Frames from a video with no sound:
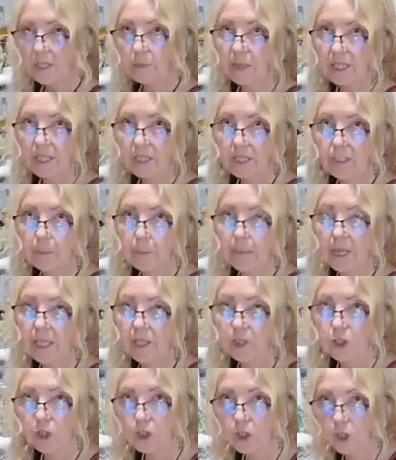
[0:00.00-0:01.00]
best to make
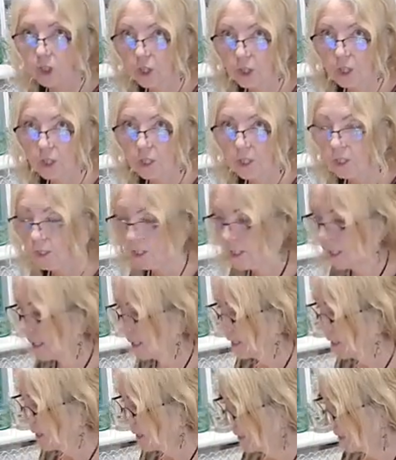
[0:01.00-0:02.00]
sure
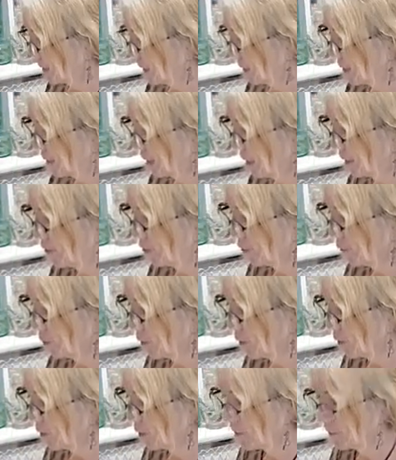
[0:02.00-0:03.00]
that it stays under the
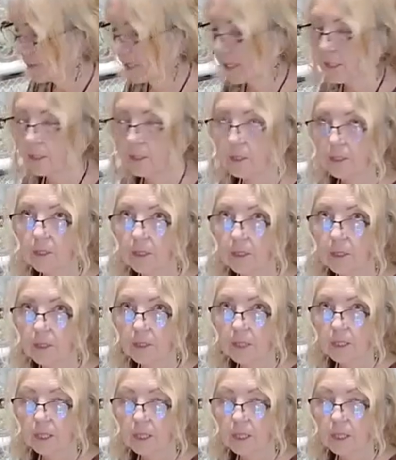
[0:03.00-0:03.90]
water, because the